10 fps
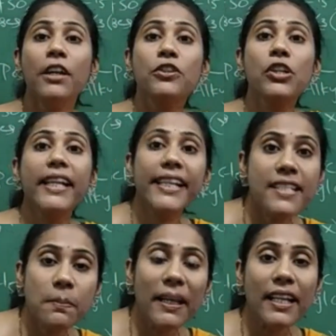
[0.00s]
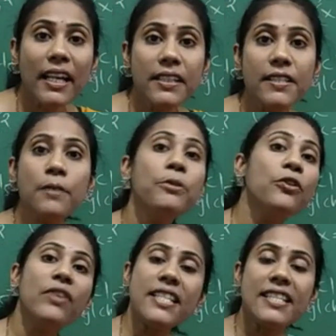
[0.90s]
So its mechanism
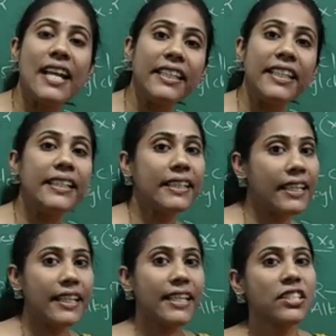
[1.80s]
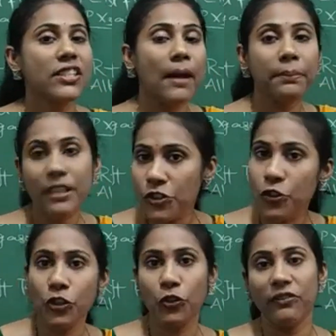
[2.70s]
you will study it in the next chapter,
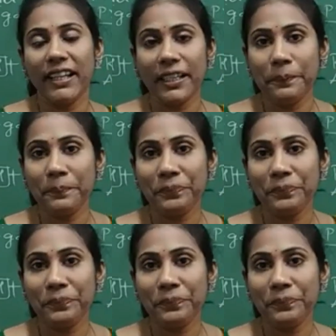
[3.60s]
so don't worry.